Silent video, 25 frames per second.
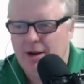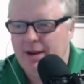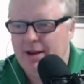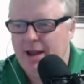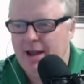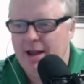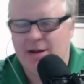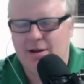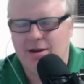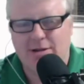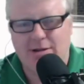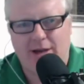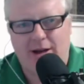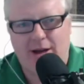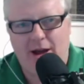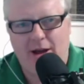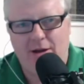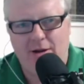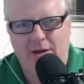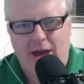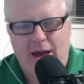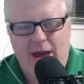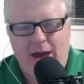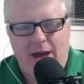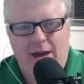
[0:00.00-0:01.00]
Yeah, because I know
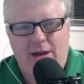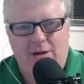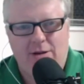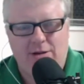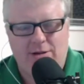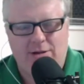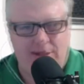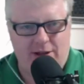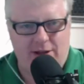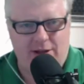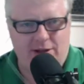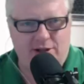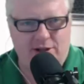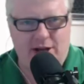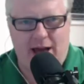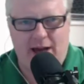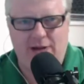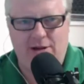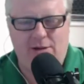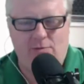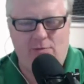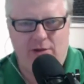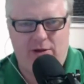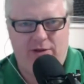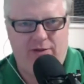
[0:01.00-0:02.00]
because of the challenge
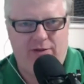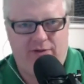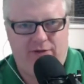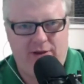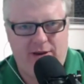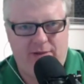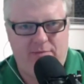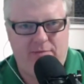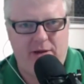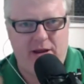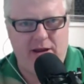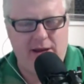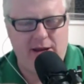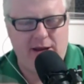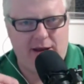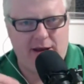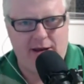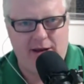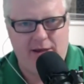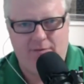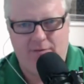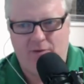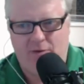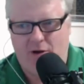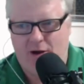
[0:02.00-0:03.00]
with the Fitbit, you can
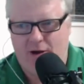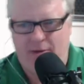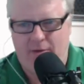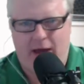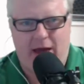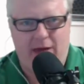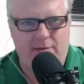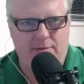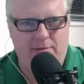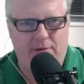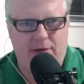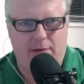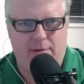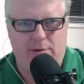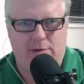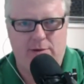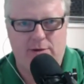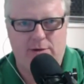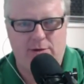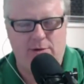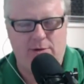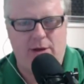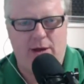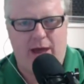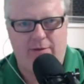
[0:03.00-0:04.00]
invite other people
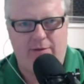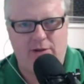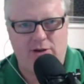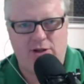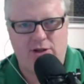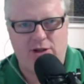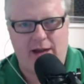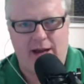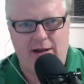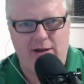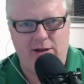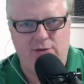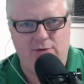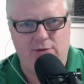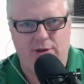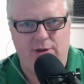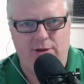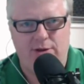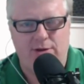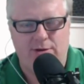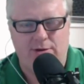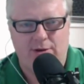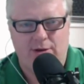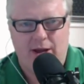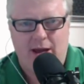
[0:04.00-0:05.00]
to have a challenge with
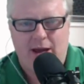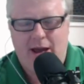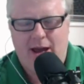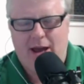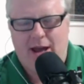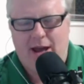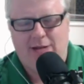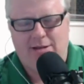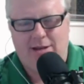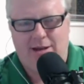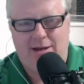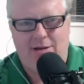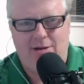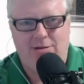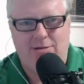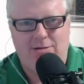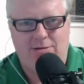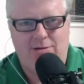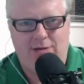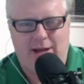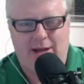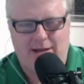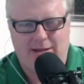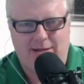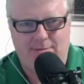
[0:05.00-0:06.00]
you and see who
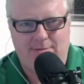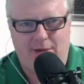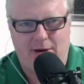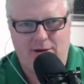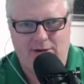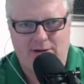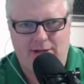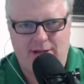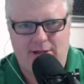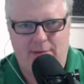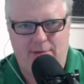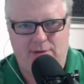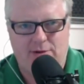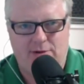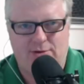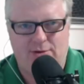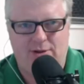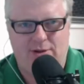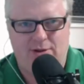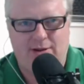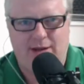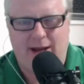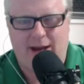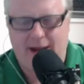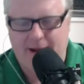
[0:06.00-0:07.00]
does the most steps through
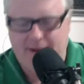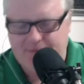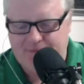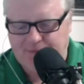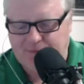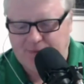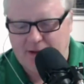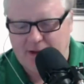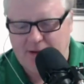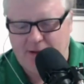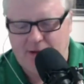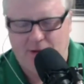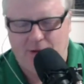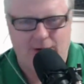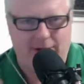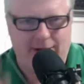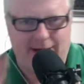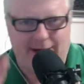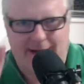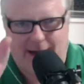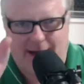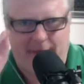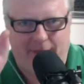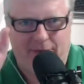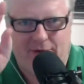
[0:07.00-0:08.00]
the day. All
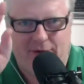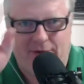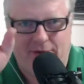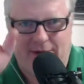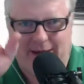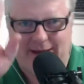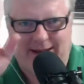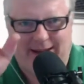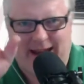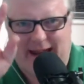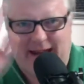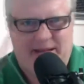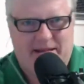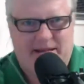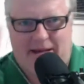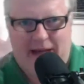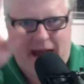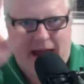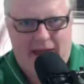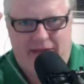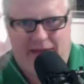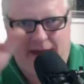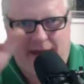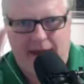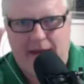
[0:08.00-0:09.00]
links up through this
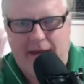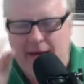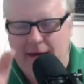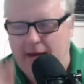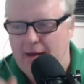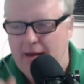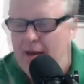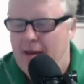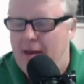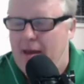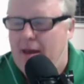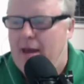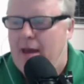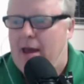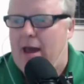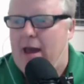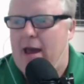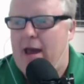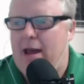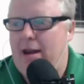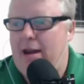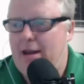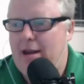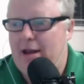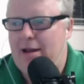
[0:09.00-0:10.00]
internet thing.
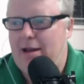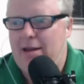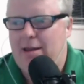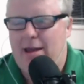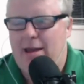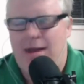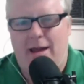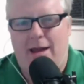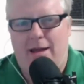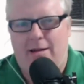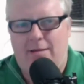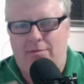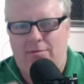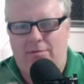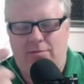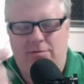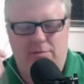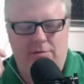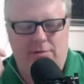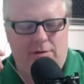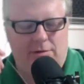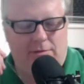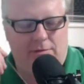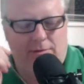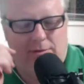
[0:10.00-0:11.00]
And and
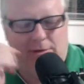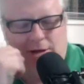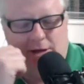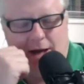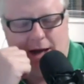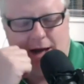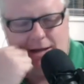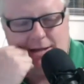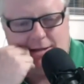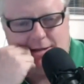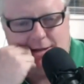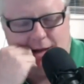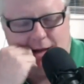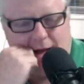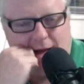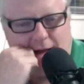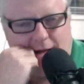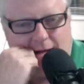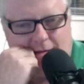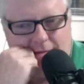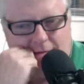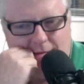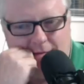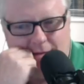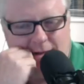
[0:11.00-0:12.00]

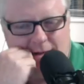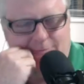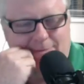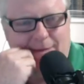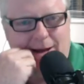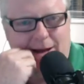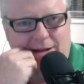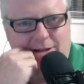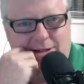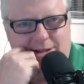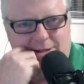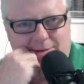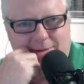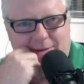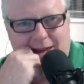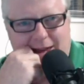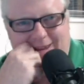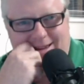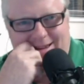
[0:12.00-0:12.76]
Jace smashes me.